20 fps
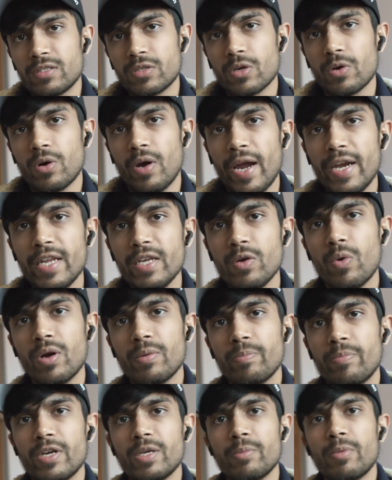So
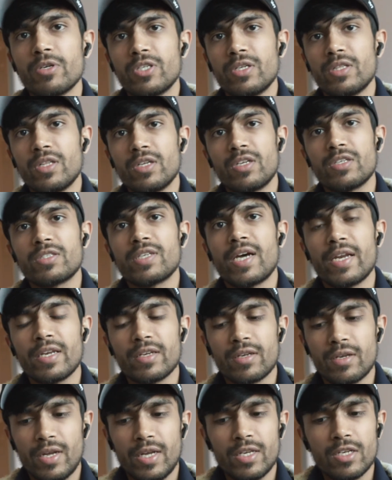anyone pretty much in the
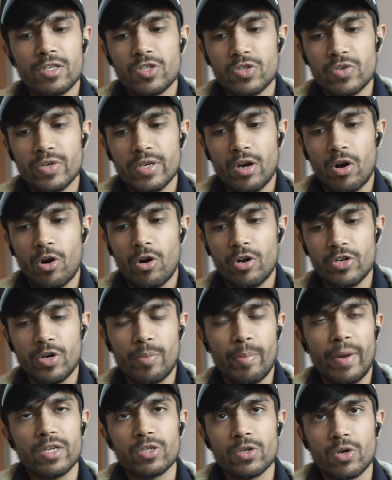design industry are your
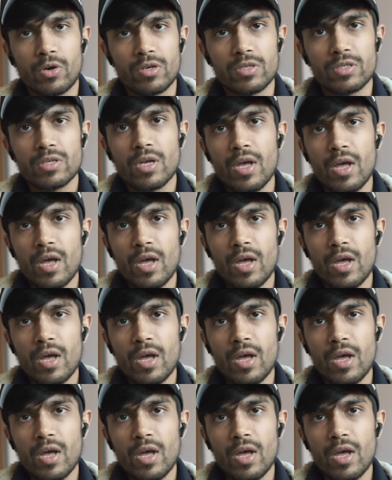mentors.